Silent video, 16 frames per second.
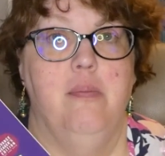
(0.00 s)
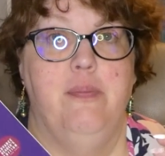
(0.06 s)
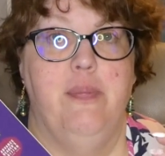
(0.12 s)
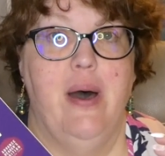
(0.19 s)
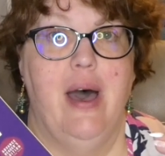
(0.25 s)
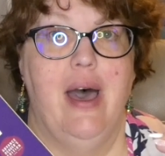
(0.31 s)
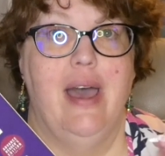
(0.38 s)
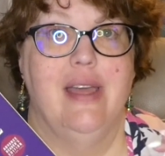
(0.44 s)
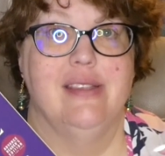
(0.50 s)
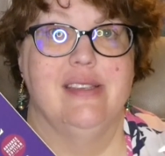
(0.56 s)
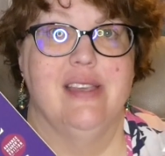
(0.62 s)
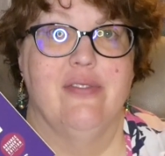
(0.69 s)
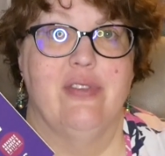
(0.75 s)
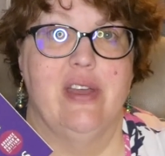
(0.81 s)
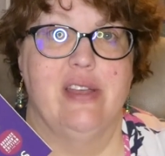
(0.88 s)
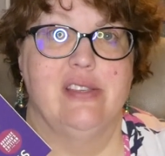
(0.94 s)
But
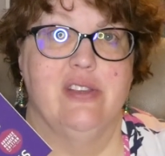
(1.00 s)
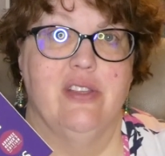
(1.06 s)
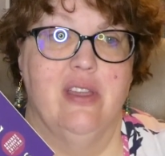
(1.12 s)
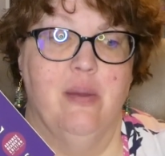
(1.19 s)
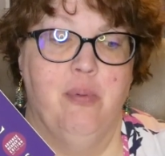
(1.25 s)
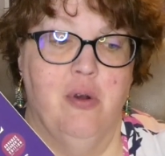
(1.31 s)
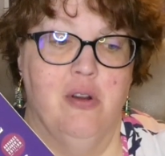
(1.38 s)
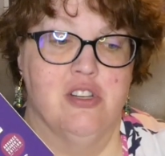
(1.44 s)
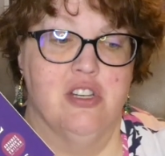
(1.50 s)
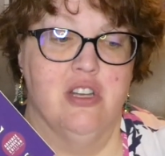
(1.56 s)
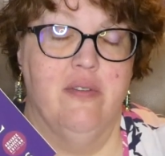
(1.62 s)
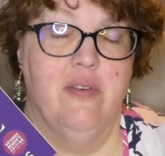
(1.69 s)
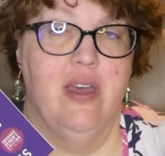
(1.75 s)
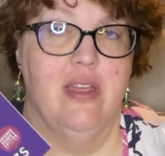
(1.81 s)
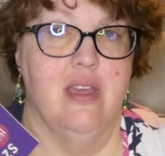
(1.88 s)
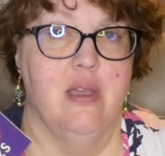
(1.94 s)
if that's only a portion
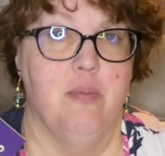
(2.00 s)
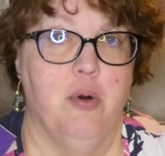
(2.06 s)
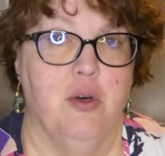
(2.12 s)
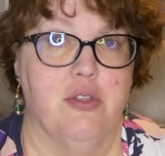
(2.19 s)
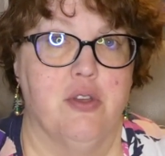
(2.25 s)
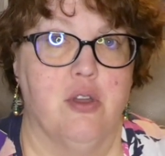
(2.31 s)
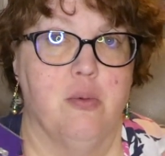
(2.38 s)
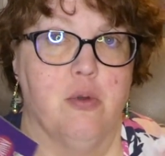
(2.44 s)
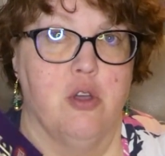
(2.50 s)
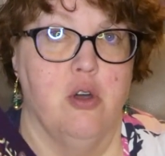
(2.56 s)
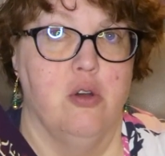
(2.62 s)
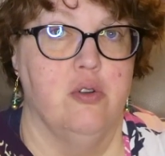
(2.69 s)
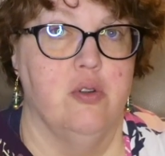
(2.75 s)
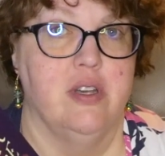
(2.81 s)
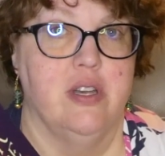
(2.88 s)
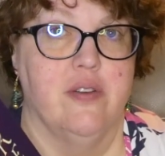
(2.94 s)
of it and they both go
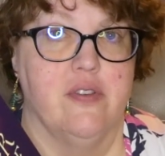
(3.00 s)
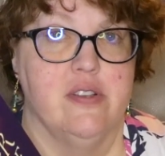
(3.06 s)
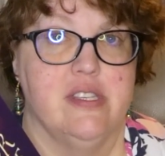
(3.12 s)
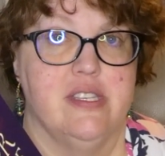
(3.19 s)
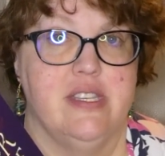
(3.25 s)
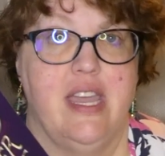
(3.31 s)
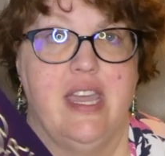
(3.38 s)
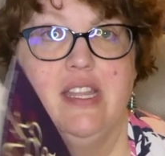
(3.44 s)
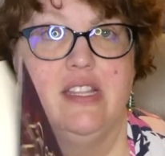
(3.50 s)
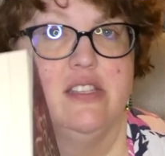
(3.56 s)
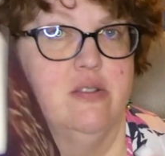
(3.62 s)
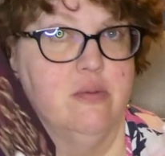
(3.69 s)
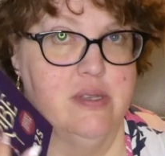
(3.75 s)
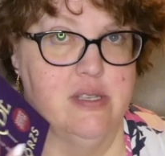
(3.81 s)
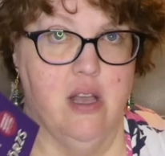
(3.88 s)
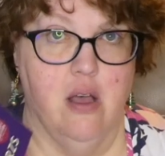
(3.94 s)
to a different state to
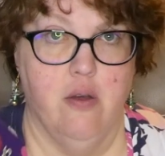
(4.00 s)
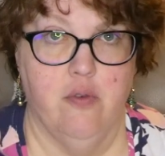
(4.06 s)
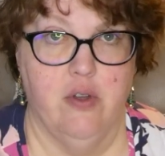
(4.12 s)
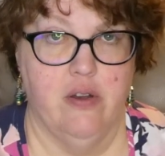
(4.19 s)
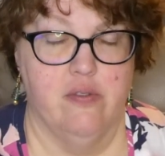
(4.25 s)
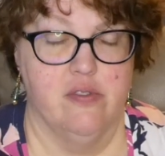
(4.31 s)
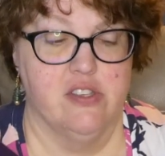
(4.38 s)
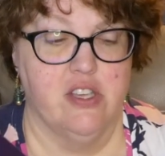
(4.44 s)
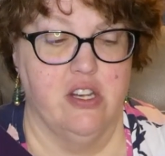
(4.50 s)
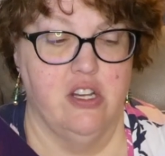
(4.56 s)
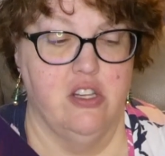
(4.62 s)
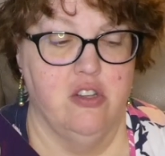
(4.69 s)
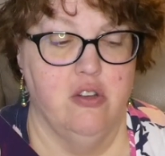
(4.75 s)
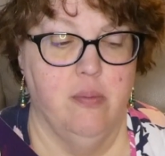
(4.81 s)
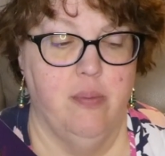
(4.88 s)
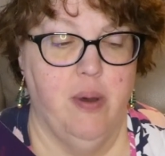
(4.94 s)
resolve whatever's going to
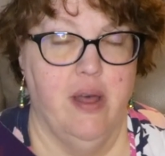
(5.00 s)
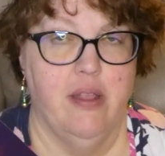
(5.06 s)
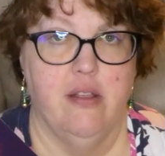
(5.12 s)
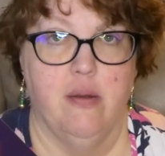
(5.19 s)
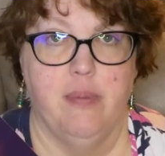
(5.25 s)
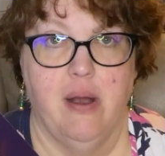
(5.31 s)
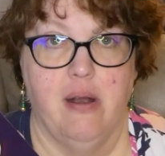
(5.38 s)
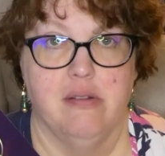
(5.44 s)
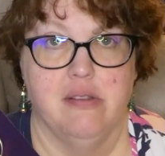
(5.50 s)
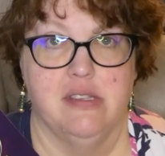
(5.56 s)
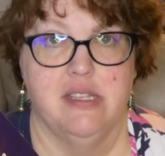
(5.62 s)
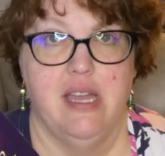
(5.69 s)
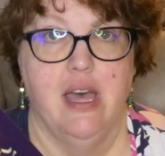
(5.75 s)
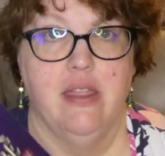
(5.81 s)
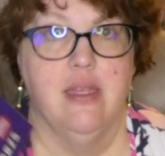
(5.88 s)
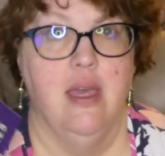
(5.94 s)
do upon their parents'
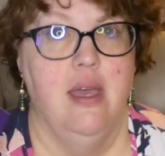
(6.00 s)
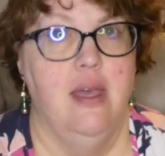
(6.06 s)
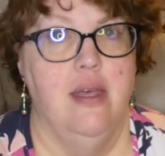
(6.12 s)
death,